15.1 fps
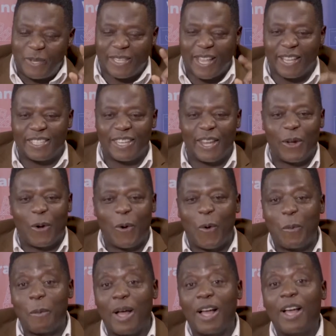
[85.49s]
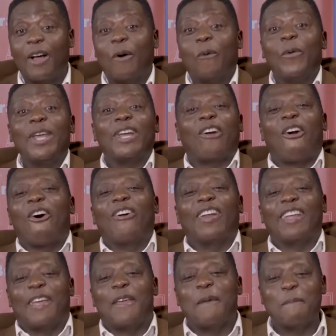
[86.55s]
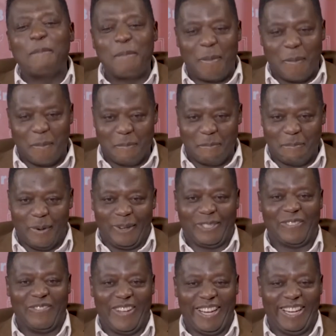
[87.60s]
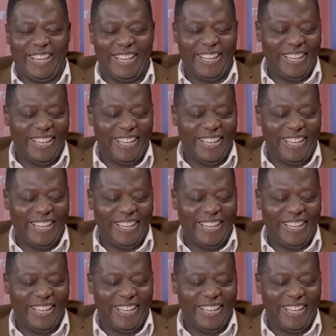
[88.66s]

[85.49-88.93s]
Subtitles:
is Santigie Koroma. We call him Bossman.